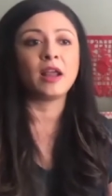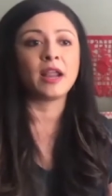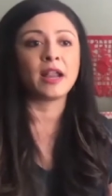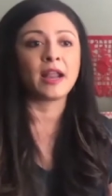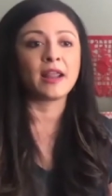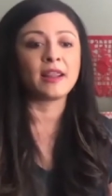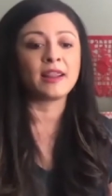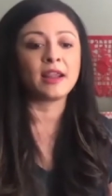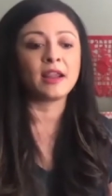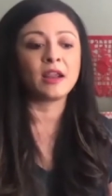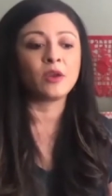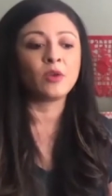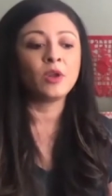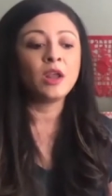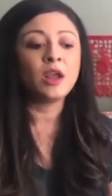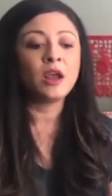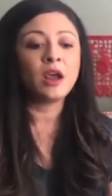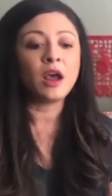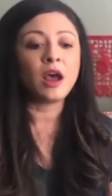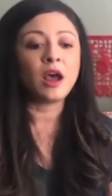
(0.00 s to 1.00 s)
And I think
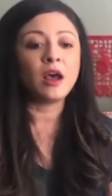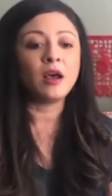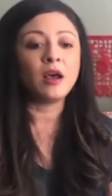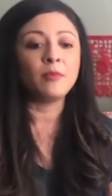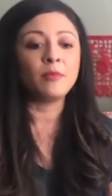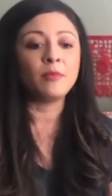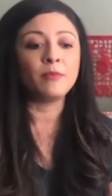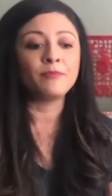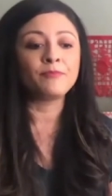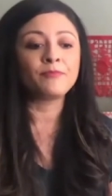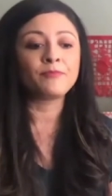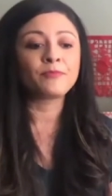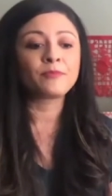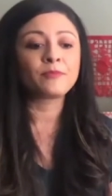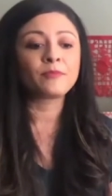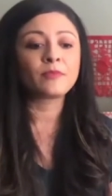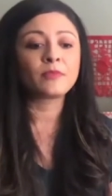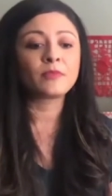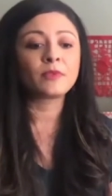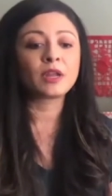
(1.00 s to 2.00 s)
um,
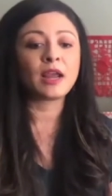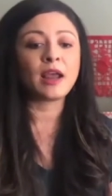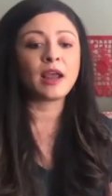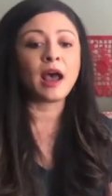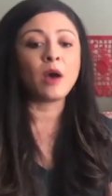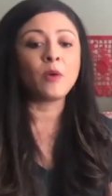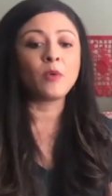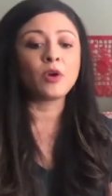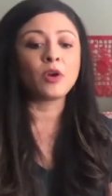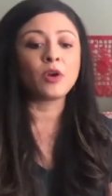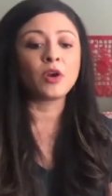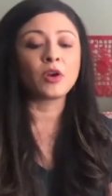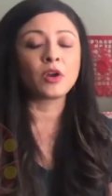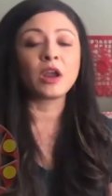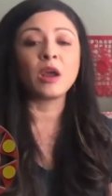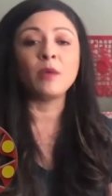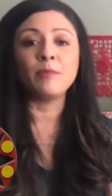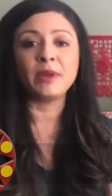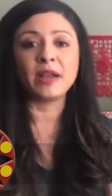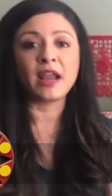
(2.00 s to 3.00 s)
our
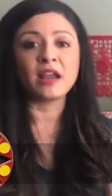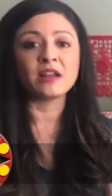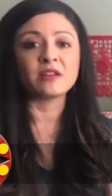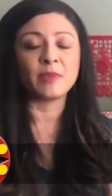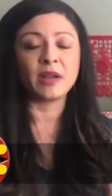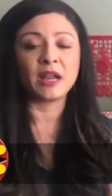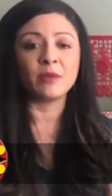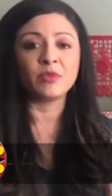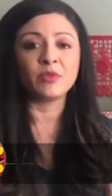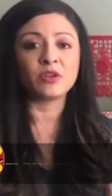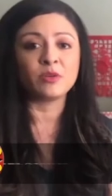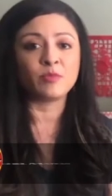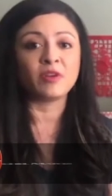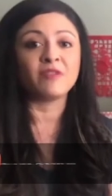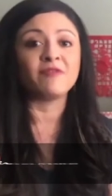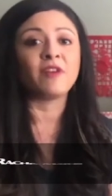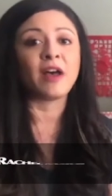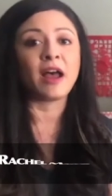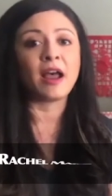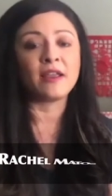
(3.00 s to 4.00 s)
company has been able to
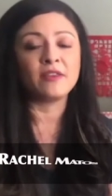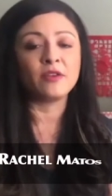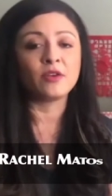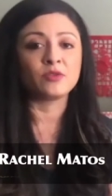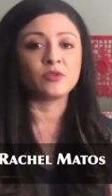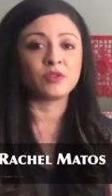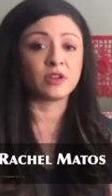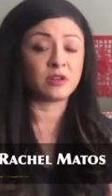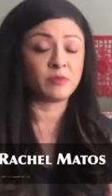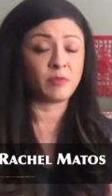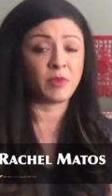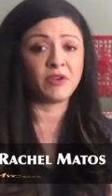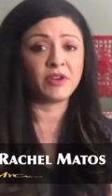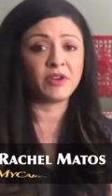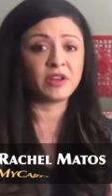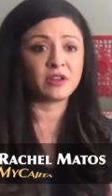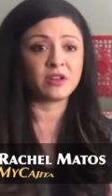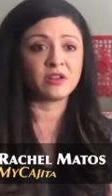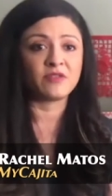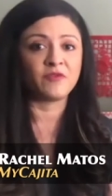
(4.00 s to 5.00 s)
provide those
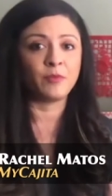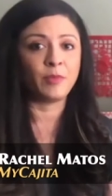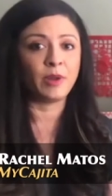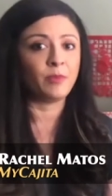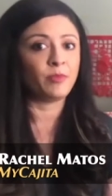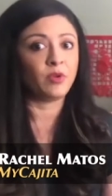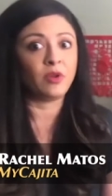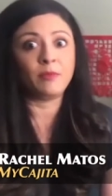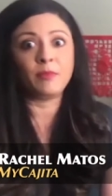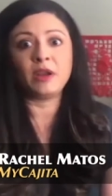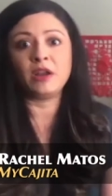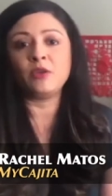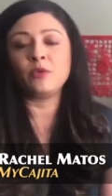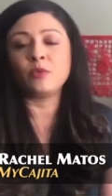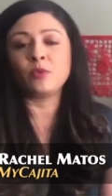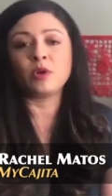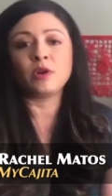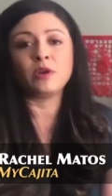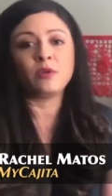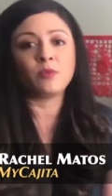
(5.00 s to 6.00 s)
experiences for people. I mean,
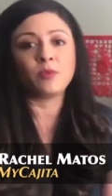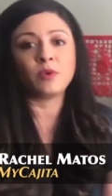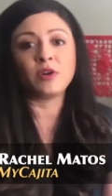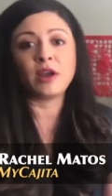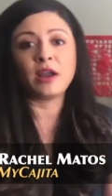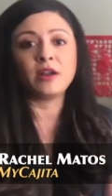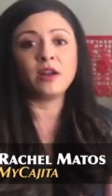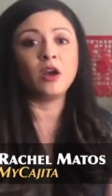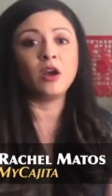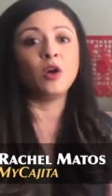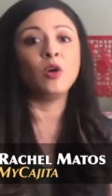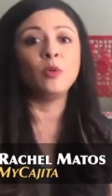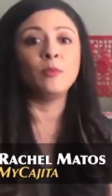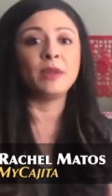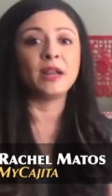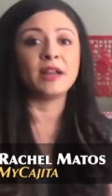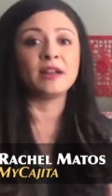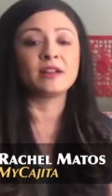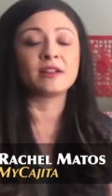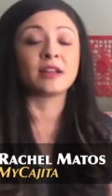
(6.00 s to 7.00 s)
we're we're at home, and
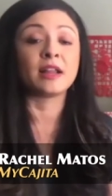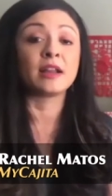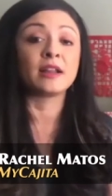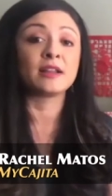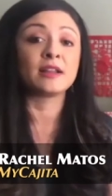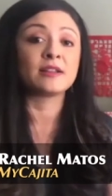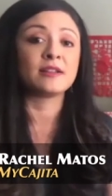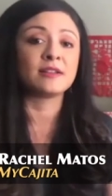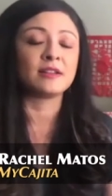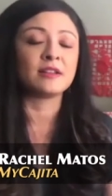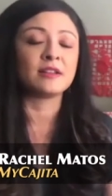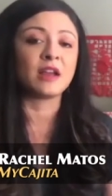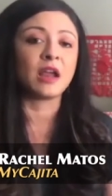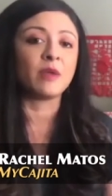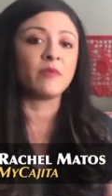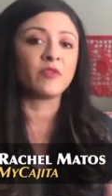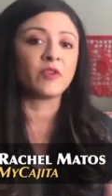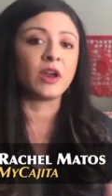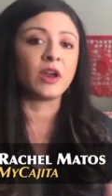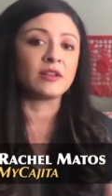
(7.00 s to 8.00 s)
it's like this is a time
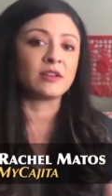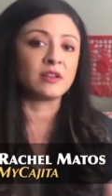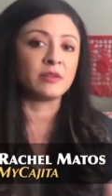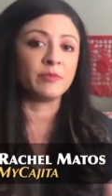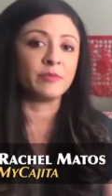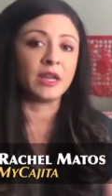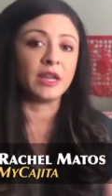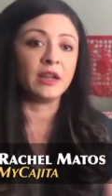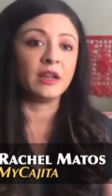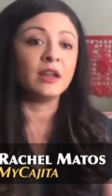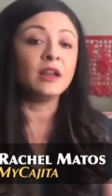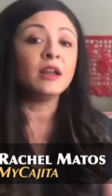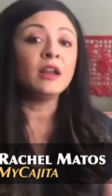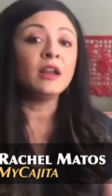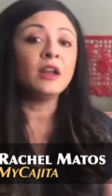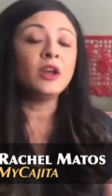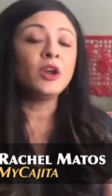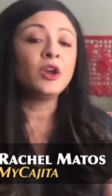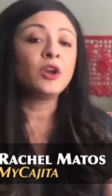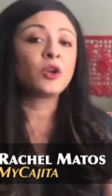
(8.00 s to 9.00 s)
for us to be
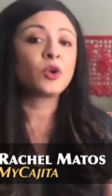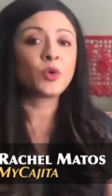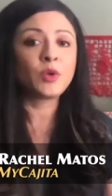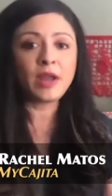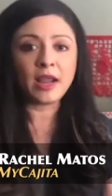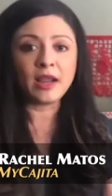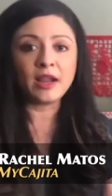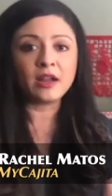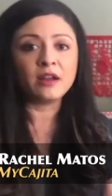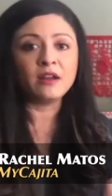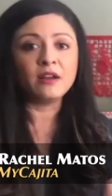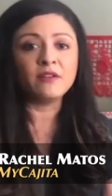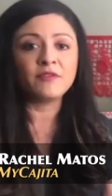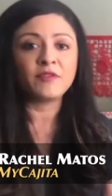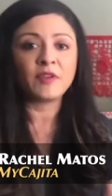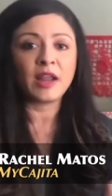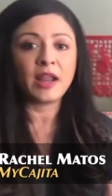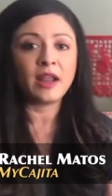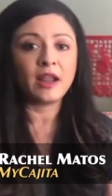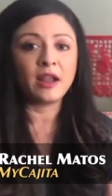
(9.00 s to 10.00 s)
creative
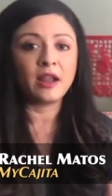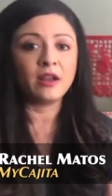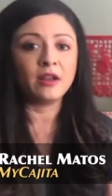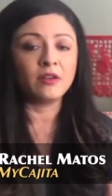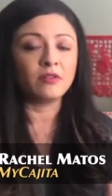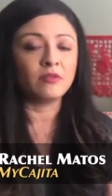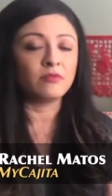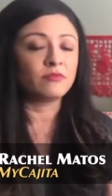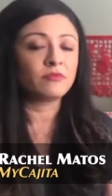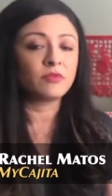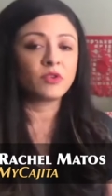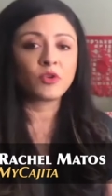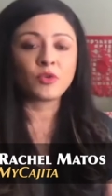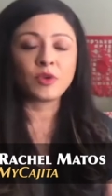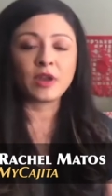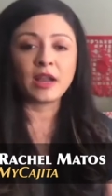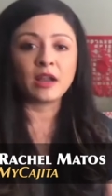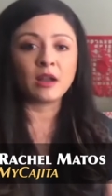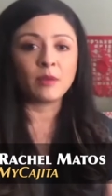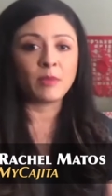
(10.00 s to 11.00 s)
in
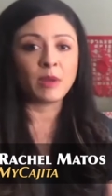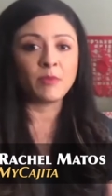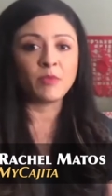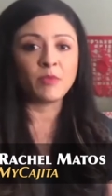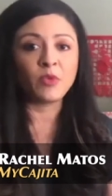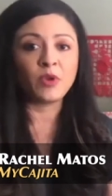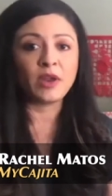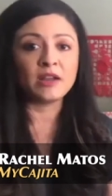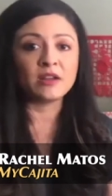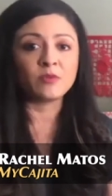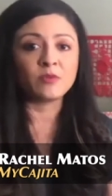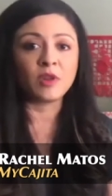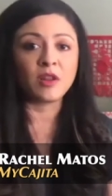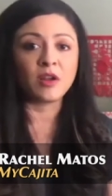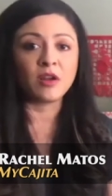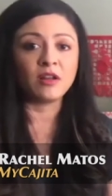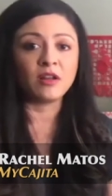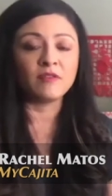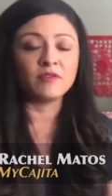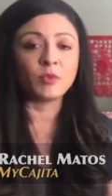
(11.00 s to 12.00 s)
creating memories with our
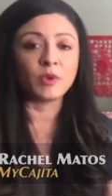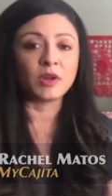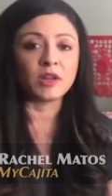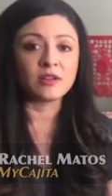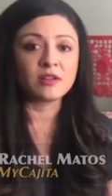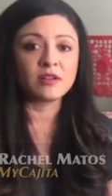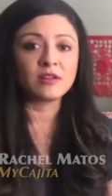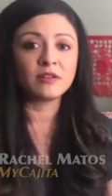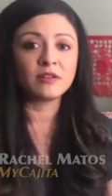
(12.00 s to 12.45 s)
loved ones.